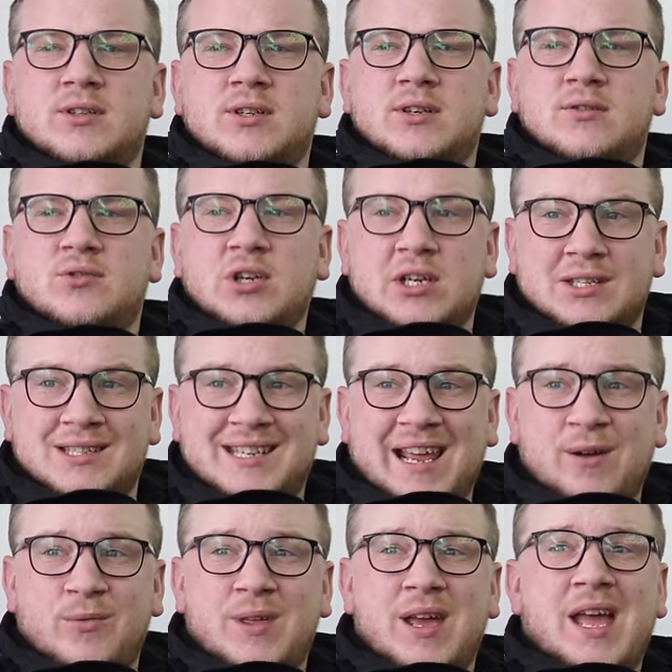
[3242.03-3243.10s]
So Jason's
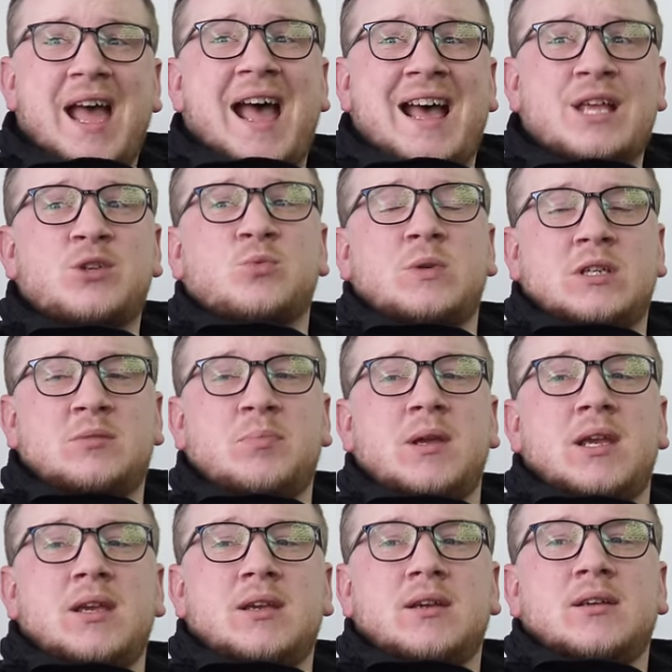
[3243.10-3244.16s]
out there as we
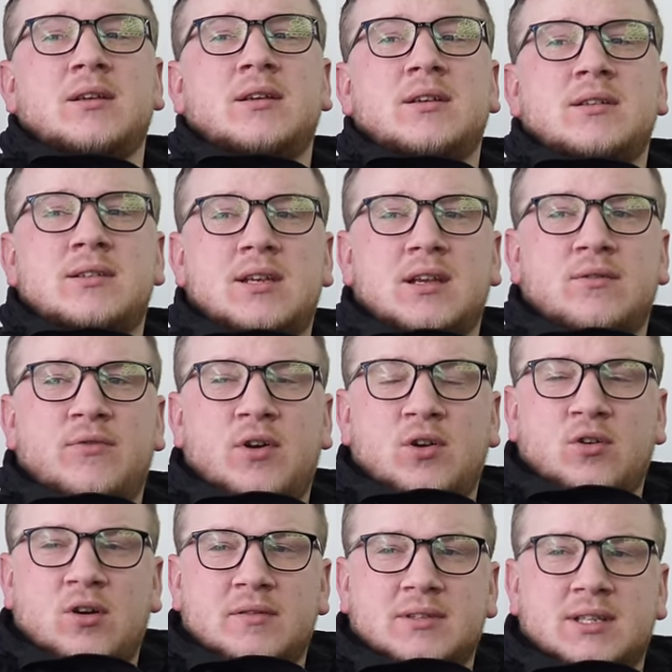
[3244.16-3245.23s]
speak taking
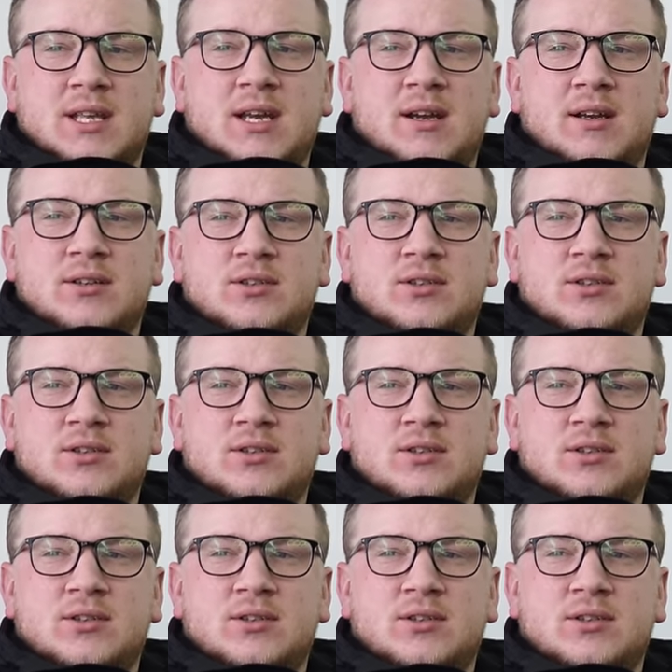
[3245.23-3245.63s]
photographs of that.